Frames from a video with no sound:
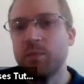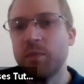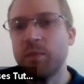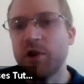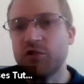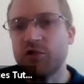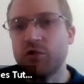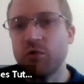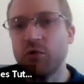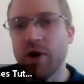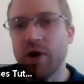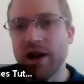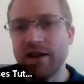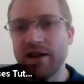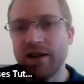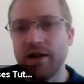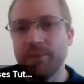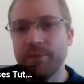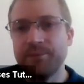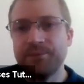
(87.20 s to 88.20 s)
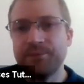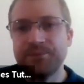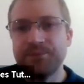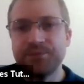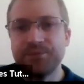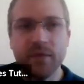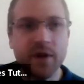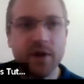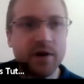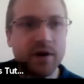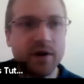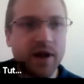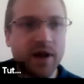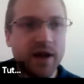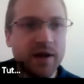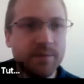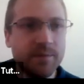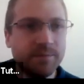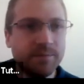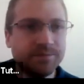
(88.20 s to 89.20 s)
much greater.
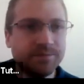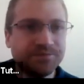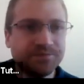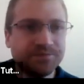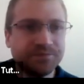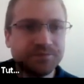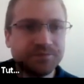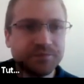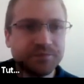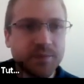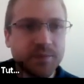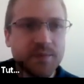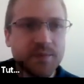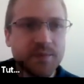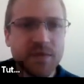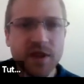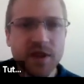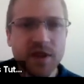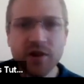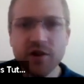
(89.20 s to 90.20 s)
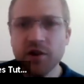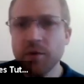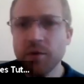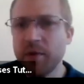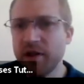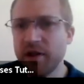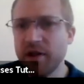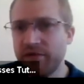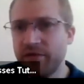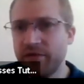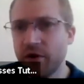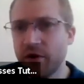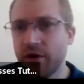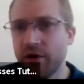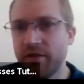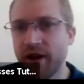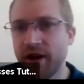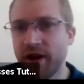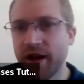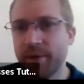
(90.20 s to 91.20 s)
Okay, going to be full
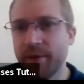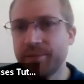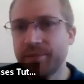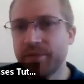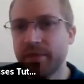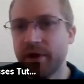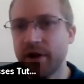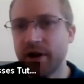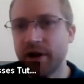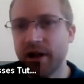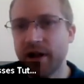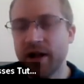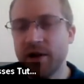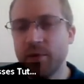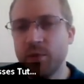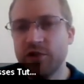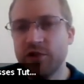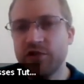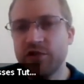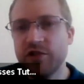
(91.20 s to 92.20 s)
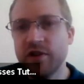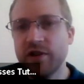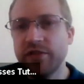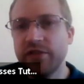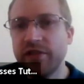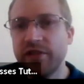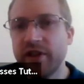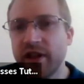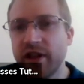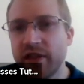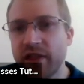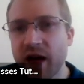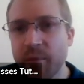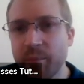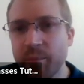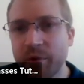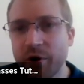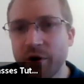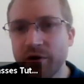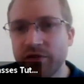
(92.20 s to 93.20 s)
of air. Okay, which you can see in
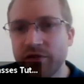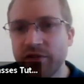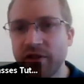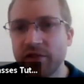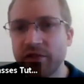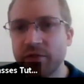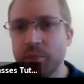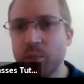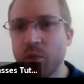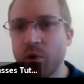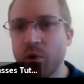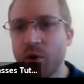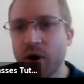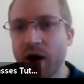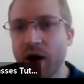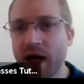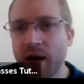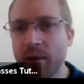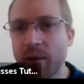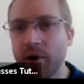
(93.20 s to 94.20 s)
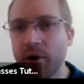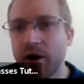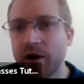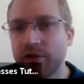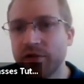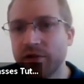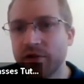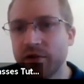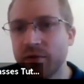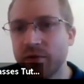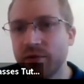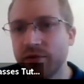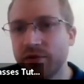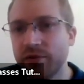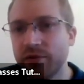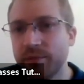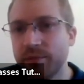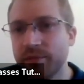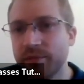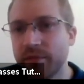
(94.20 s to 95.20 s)
that box, there's more air
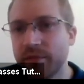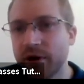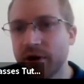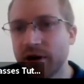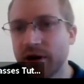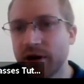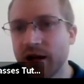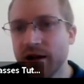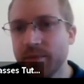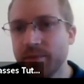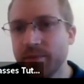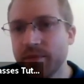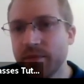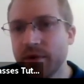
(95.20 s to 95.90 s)
particles. Okay,